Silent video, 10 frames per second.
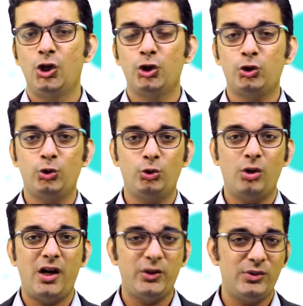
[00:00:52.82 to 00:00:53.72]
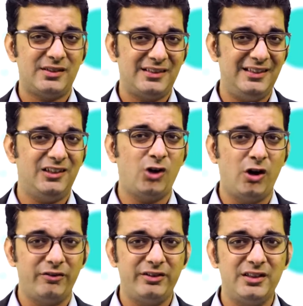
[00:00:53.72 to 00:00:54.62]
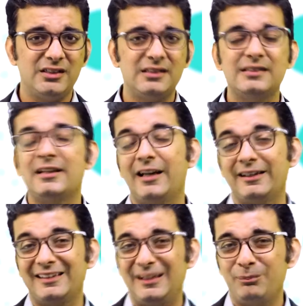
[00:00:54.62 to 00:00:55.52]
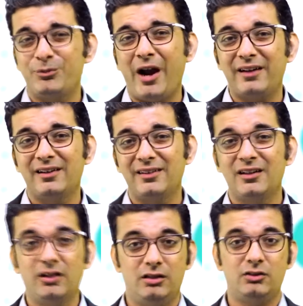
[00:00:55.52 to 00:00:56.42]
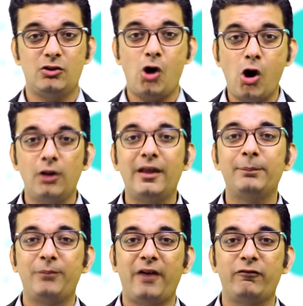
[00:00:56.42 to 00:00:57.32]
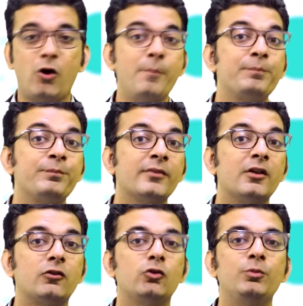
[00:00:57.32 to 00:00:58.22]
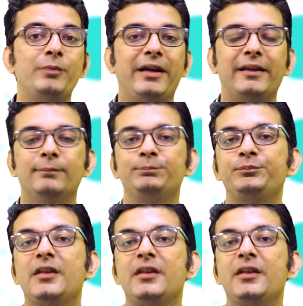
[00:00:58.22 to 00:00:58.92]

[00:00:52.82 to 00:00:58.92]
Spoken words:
So are you still confident and keep practicing an online platform, Zoom meeting?